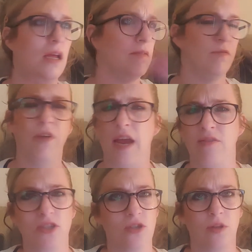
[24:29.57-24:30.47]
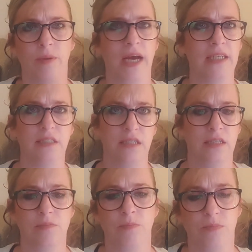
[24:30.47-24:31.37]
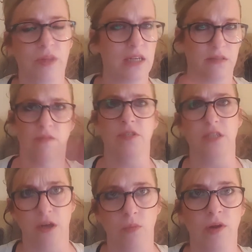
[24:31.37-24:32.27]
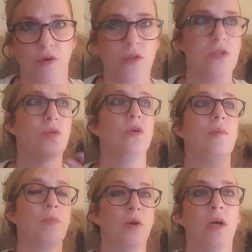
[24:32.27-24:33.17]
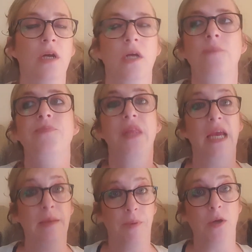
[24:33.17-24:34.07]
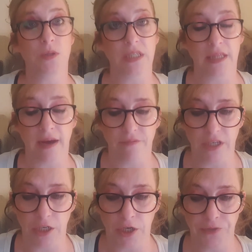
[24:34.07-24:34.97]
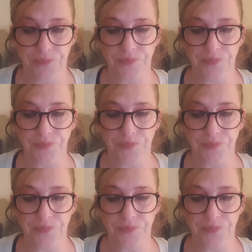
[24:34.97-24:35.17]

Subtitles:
various other places. That's obviously not where I saw it, but he posted that video.